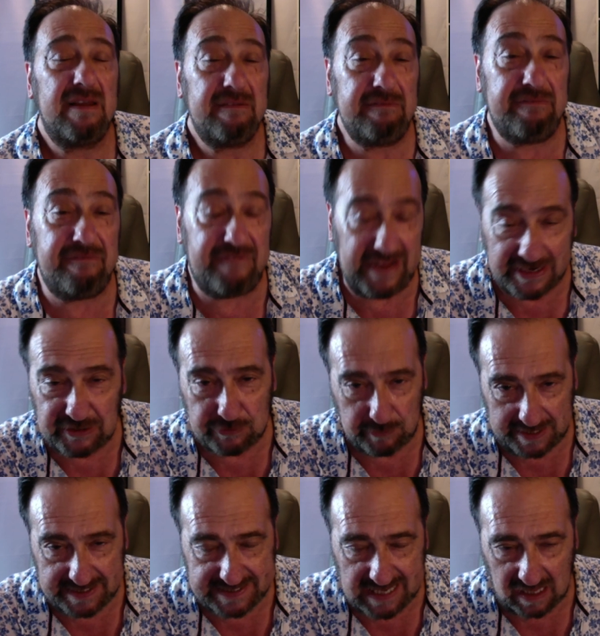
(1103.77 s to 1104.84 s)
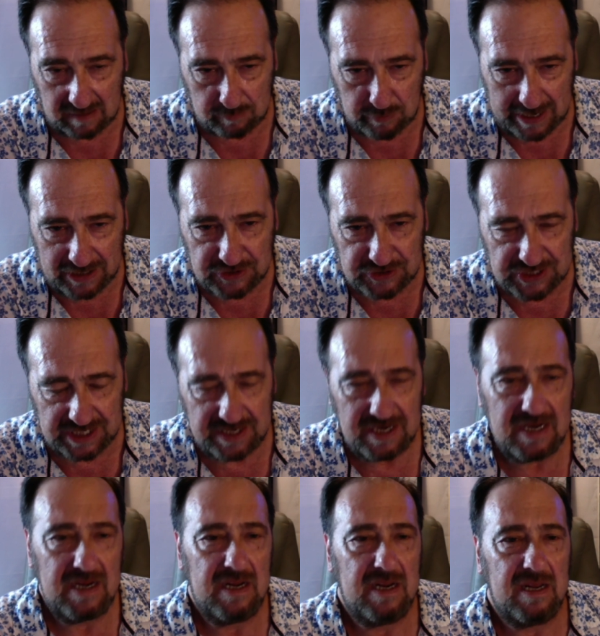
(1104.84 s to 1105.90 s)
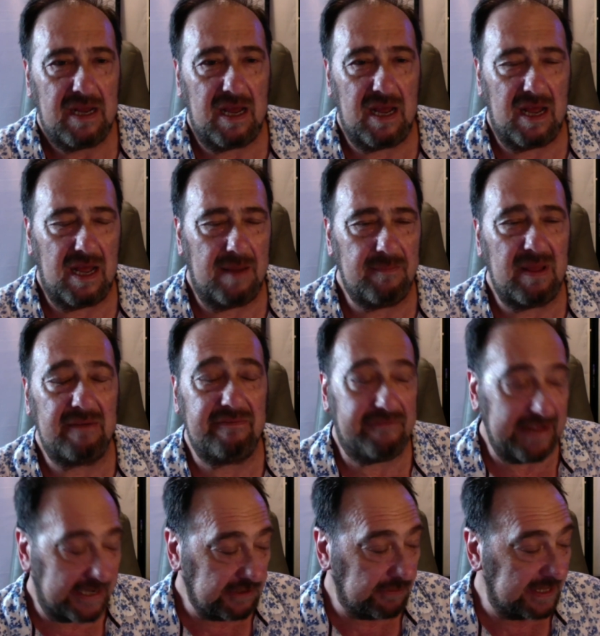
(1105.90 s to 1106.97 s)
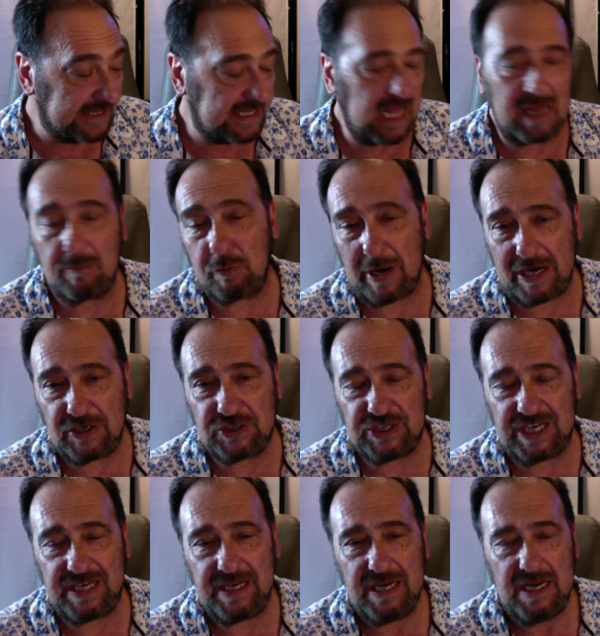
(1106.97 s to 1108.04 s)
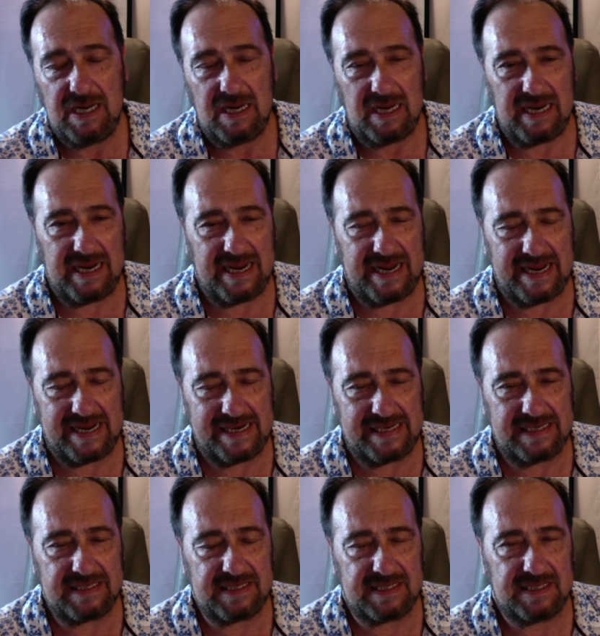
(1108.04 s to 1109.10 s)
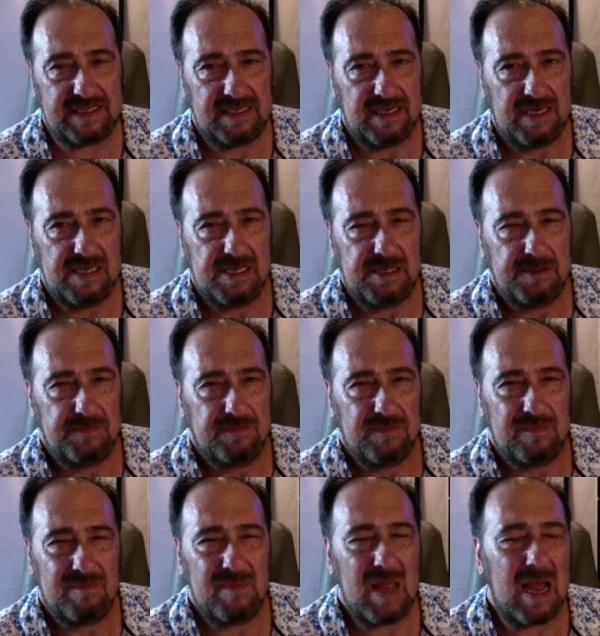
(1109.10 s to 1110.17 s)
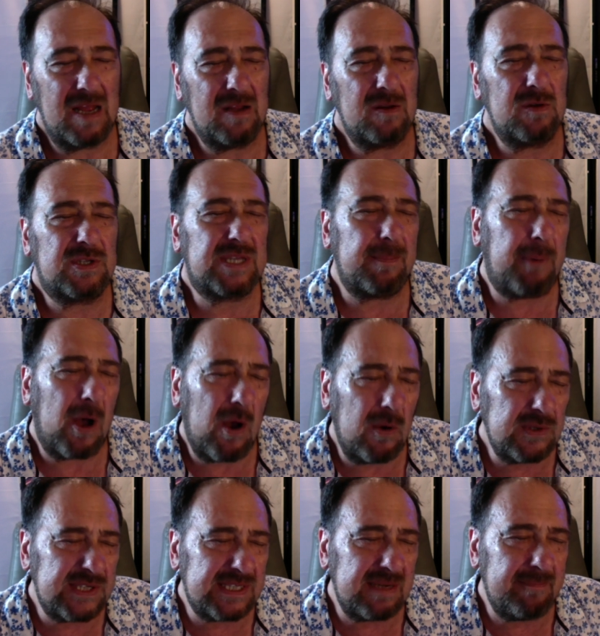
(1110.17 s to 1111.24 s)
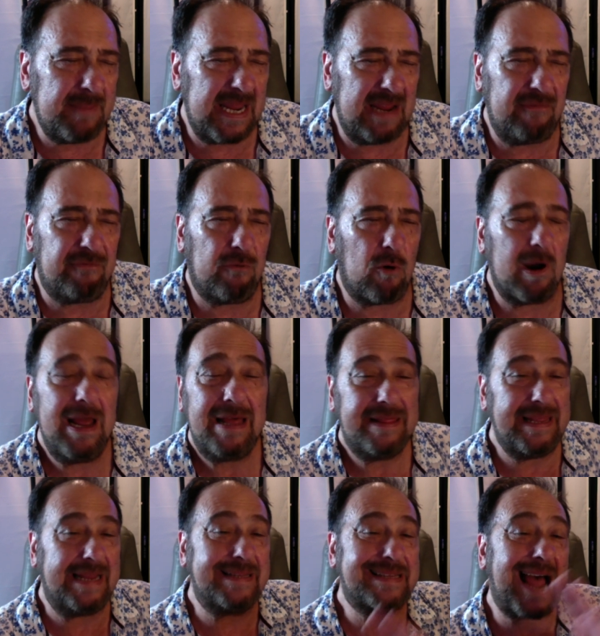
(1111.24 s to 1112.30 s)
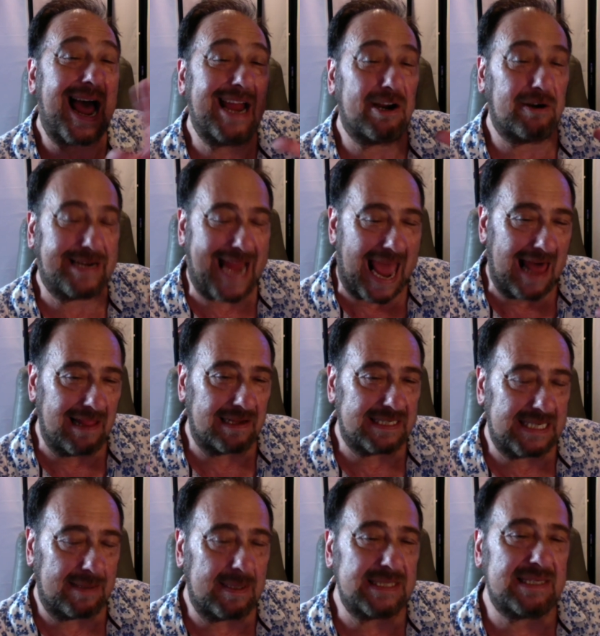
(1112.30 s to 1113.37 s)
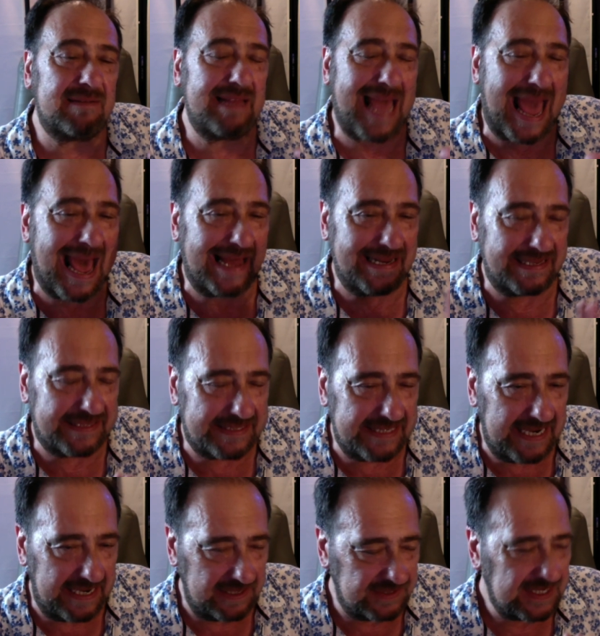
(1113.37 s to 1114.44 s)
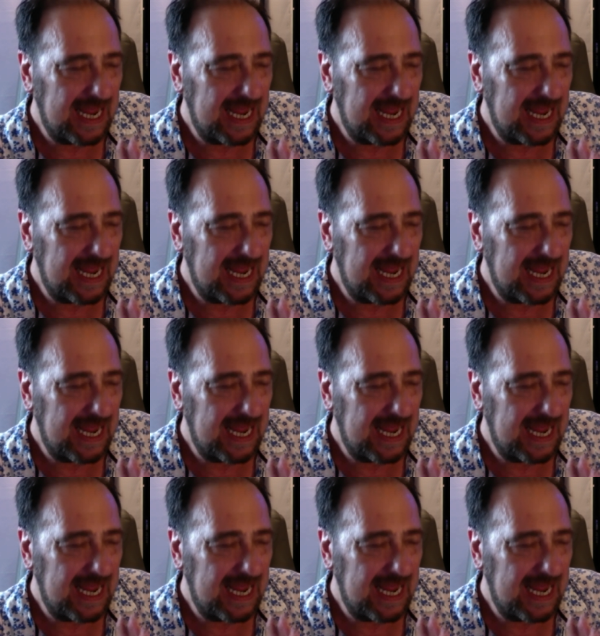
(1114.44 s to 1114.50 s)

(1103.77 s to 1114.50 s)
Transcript: Victory Celebration. Victory Celebration is supposed to be for the entire galaxy because of the added scenes.